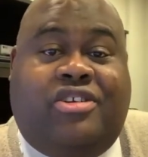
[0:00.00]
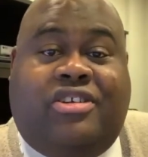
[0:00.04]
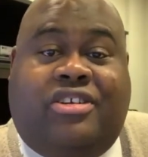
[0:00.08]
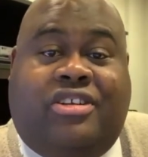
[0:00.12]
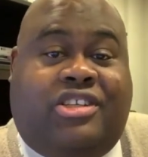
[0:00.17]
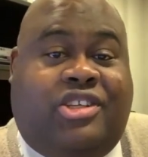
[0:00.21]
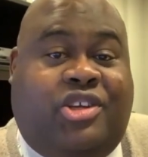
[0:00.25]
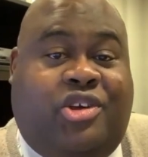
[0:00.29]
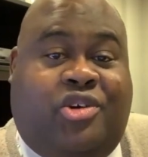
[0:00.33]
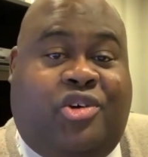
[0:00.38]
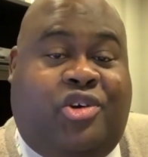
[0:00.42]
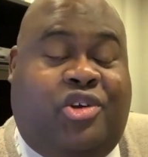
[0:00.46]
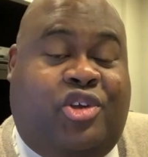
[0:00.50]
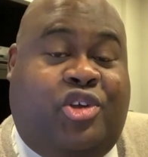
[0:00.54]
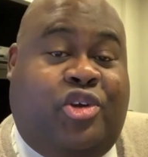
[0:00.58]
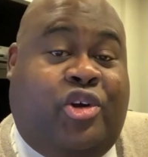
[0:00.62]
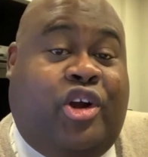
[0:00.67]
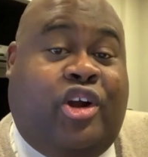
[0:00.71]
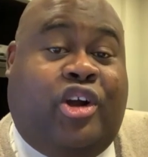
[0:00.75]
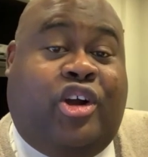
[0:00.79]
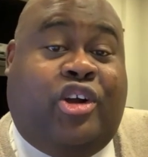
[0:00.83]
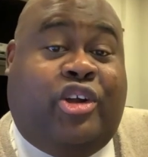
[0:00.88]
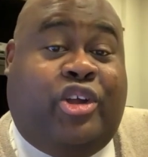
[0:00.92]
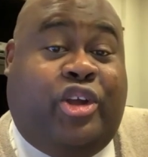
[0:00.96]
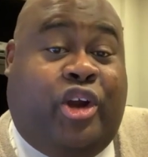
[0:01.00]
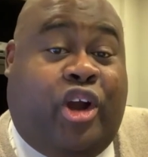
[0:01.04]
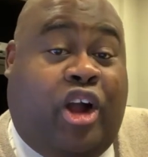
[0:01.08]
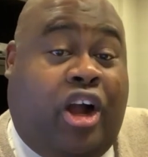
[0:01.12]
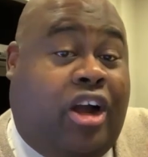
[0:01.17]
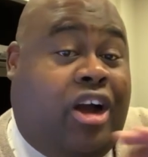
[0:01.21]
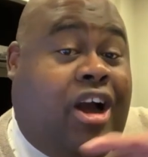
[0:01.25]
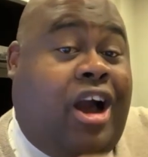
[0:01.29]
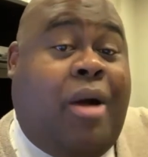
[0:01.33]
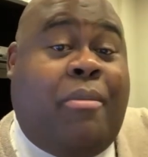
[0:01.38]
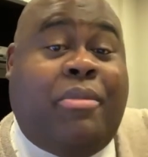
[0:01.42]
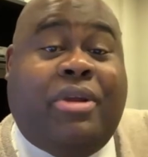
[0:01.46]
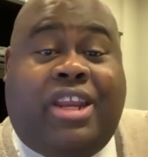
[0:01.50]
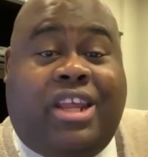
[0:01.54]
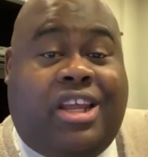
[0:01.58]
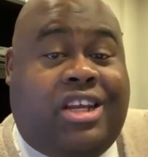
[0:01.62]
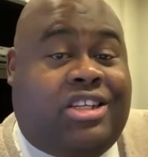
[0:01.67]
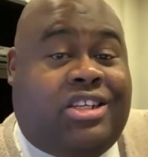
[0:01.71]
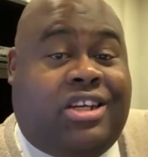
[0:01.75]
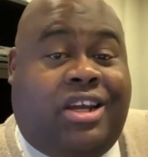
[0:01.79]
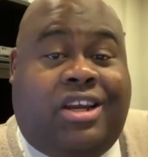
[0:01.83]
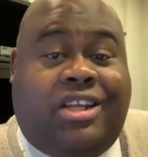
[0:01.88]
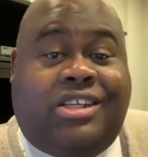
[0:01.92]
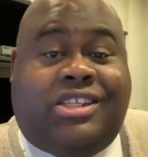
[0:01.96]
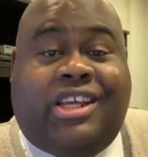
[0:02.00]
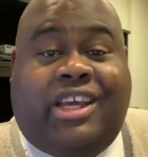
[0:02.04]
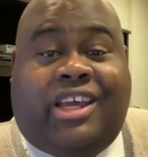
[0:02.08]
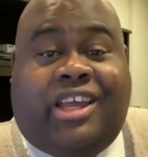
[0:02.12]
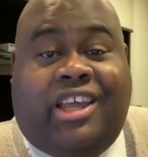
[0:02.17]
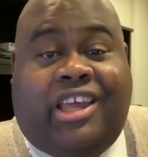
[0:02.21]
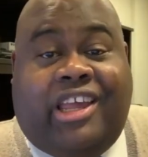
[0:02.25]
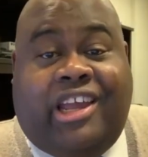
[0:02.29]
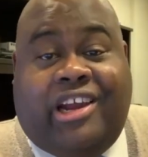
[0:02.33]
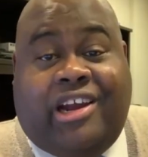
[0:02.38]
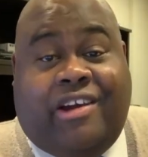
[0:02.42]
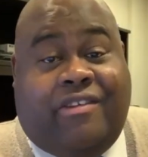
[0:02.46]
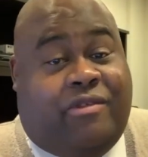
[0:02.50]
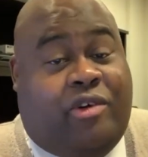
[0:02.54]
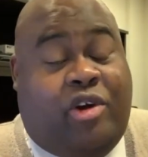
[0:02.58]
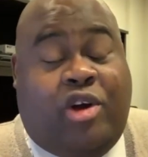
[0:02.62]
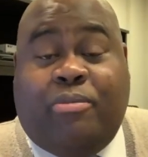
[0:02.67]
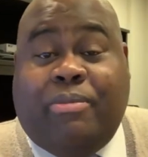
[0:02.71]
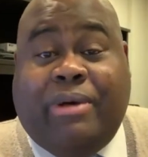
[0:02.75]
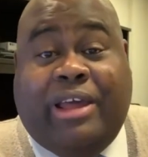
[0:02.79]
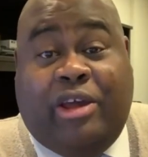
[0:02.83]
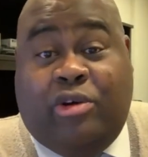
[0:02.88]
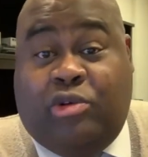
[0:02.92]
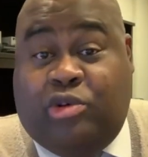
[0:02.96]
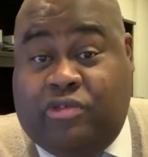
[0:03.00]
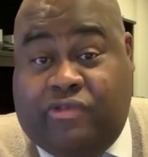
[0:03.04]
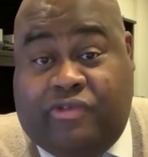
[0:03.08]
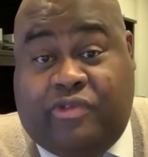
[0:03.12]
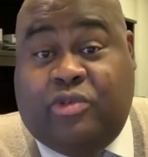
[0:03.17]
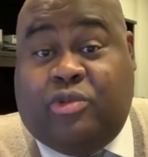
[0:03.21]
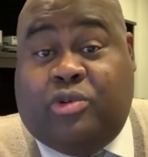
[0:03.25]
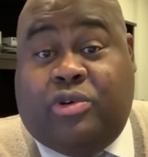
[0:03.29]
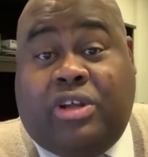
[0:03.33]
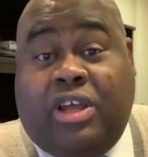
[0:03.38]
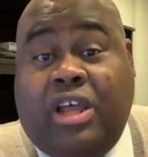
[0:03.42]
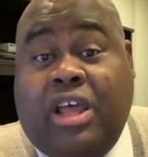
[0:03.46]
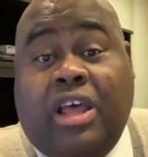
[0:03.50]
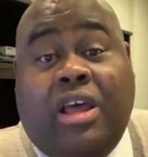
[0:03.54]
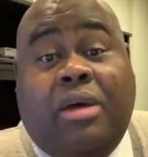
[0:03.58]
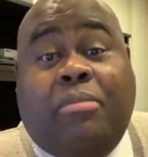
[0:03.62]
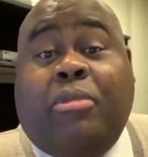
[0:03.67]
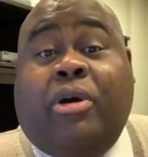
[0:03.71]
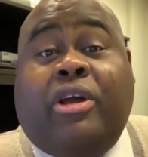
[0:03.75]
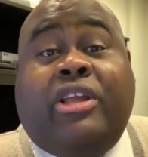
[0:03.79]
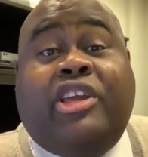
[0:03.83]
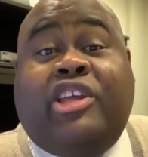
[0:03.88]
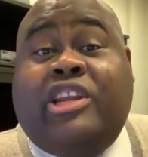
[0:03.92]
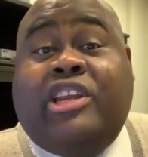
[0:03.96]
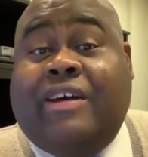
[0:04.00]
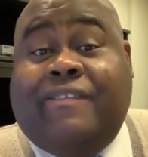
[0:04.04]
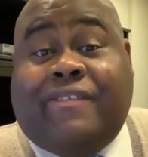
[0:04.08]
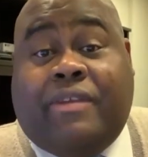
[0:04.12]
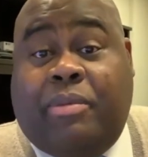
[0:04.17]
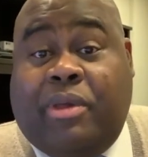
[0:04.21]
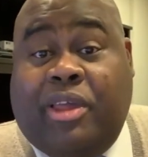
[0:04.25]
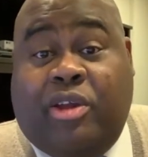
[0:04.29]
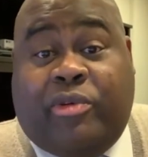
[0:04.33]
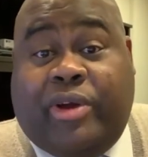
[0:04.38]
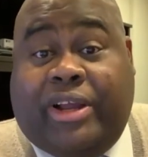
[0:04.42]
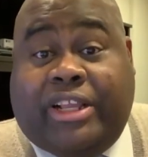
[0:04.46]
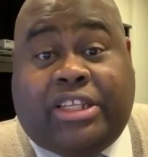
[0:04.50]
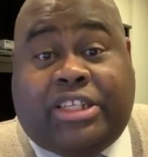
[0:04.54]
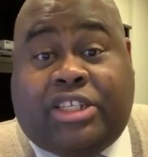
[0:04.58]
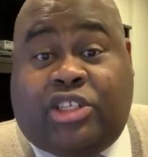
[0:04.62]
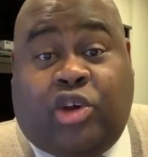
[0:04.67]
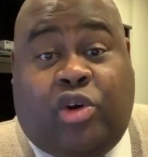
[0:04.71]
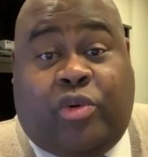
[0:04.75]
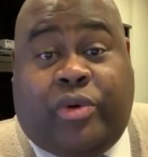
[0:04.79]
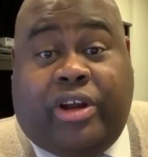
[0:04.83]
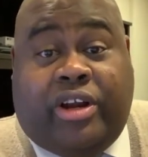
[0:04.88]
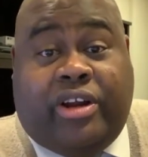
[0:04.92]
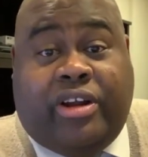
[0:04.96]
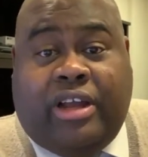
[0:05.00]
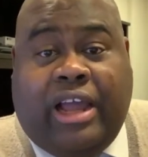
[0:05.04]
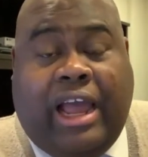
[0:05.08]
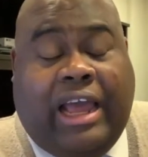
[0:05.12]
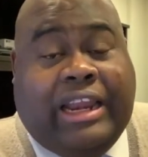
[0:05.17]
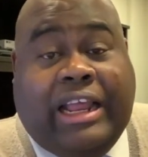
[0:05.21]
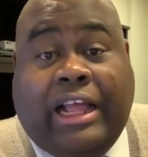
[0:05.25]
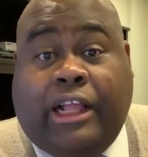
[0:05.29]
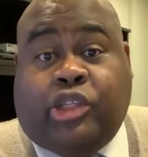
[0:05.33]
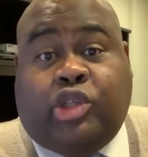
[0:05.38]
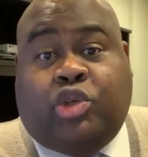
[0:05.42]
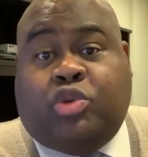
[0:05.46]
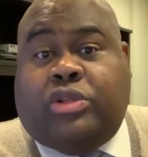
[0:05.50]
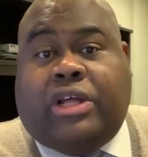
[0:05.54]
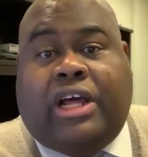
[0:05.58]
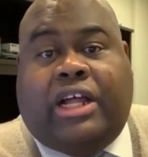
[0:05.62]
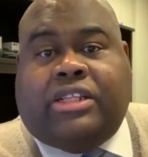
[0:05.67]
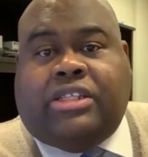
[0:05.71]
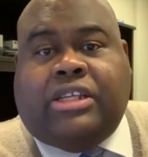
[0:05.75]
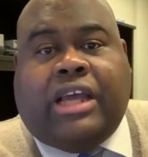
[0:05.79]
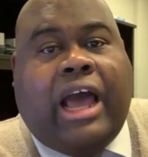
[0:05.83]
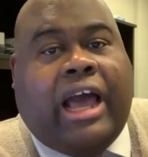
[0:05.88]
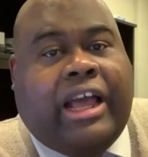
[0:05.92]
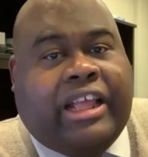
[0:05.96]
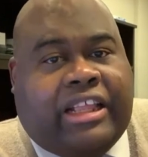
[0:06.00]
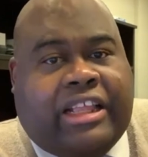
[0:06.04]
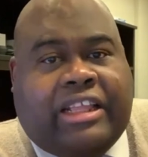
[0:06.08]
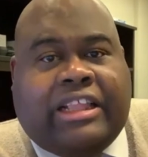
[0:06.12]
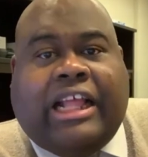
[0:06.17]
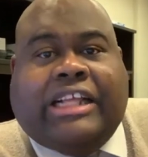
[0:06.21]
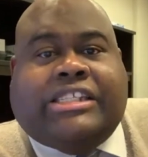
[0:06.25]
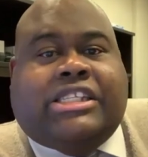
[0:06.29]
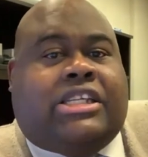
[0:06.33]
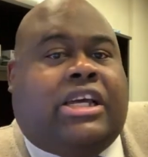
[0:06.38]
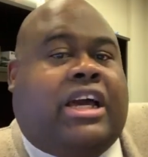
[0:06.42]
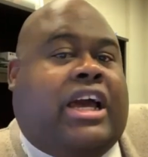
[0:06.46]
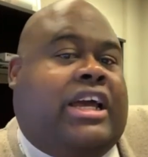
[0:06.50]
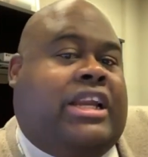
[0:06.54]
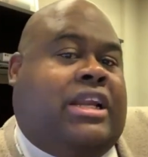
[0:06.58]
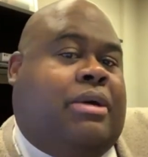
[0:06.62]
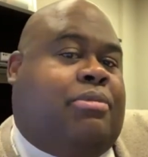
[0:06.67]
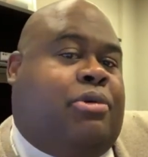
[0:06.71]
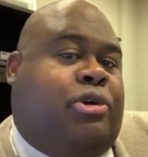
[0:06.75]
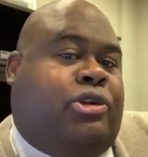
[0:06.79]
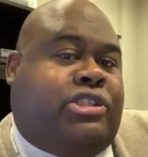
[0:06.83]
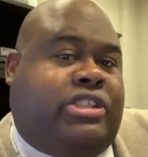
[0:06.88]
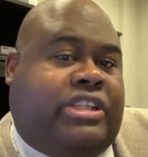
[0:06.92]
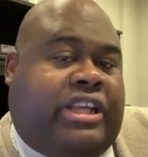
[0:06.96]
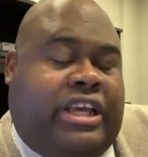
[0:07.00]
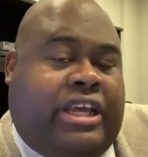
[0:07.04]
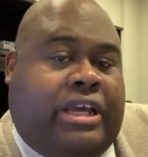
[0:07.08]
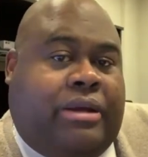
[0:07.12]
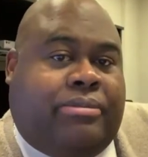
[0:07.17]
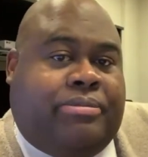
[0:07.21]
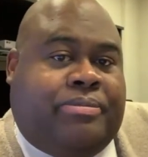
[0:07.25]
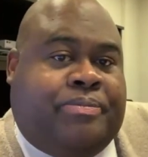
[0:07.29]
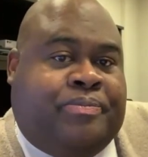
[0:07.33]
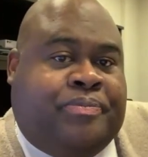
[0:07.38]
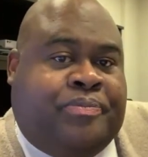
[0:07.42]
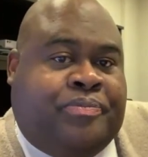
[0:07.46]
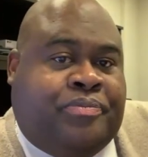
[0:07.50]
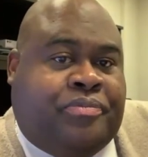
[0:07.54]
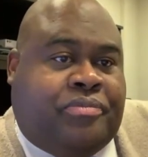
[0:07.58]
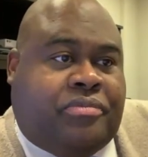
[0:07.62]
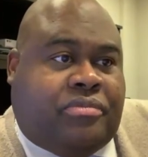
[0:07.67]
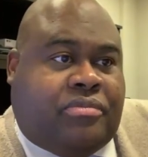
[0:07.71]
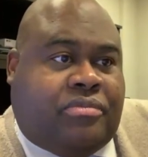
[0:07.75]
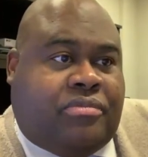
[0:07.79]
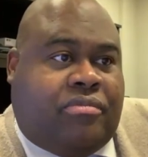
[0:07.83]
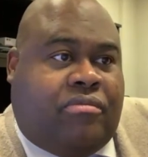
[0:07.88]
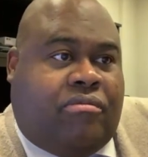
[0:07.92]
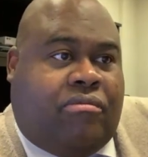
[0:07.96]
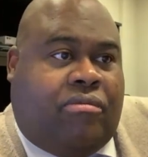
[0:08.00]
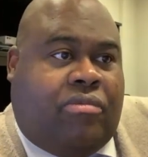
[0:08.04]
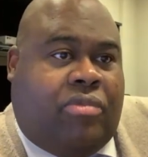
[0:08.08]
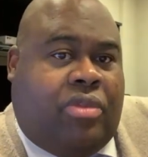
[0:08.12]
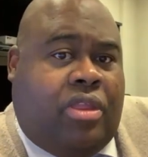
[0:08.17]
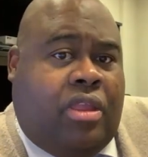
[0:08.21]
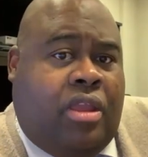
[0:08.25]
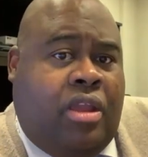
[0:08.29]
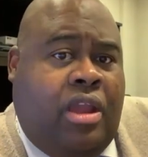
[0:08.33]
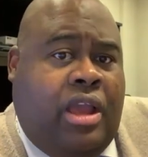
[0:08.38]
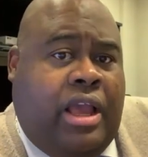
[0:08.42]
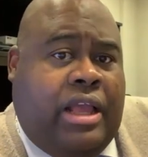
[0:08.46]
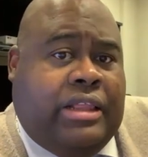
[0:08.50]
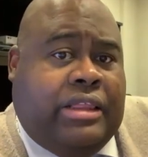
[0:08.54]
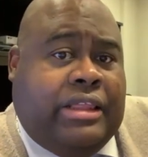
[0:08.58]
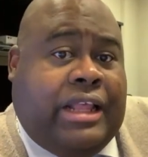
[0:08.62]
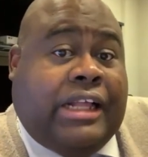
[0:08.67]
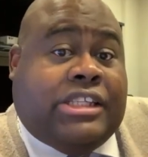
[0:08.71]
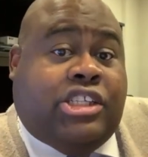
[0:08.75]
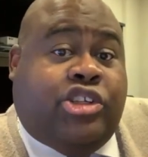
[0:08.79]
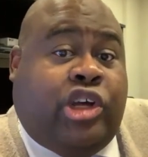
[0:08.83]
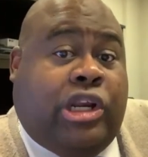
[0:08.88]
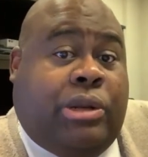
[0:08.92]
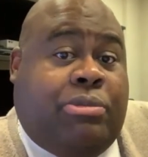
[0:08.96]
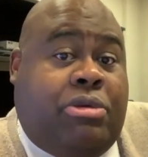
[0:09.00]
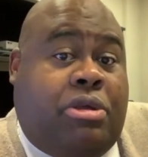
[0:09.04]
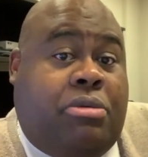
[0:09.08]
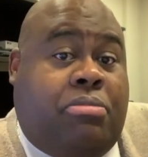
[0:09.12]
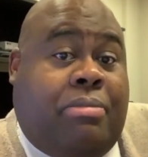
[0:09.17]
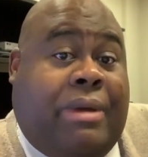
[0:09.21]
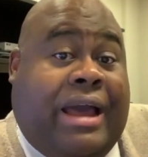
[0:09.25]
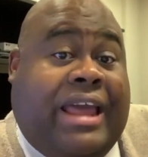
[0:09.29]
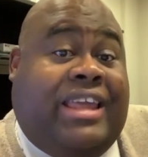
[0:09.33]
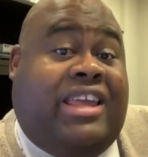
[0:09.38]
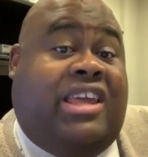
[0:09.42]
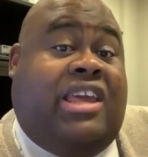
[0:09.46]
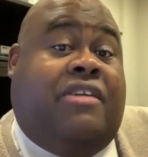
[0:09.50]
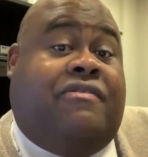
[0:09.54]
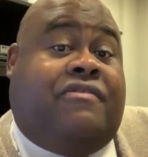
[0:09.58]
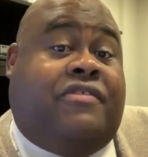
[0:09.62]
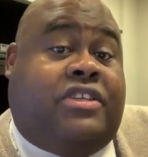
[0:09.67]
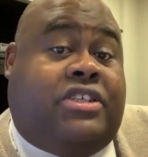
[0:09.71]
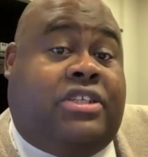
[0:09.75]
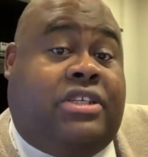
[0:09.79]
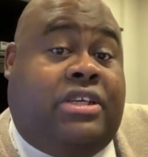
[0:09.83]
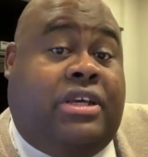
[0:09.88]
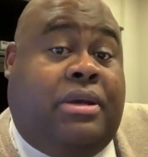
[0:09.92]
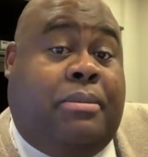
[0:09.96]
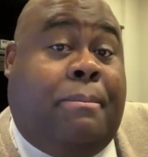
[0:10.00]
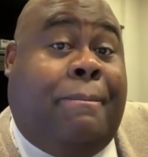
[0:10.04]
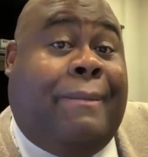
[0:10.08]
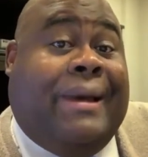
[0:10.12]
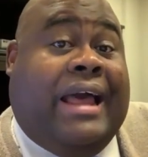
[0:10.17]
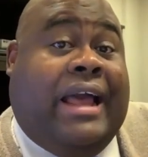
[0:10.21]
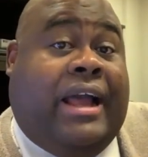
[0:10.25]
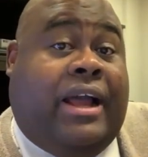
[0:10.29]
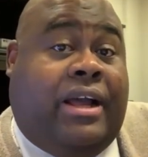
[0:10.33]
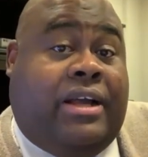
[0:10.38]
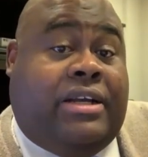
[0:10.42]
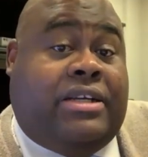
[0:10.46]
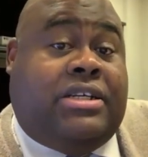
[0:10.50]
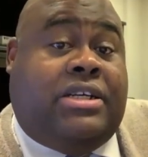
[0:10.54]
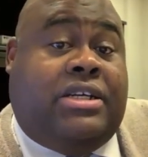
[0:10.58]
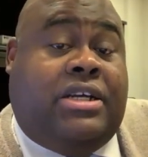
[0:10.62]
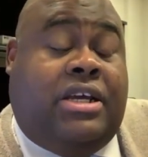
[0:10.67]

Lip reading: So your accommodation is taken care of. I've got my own food, but you don't have to pay rent nowhere. And I'll do that. That's the kind of person I am. And that's gonna be my gift back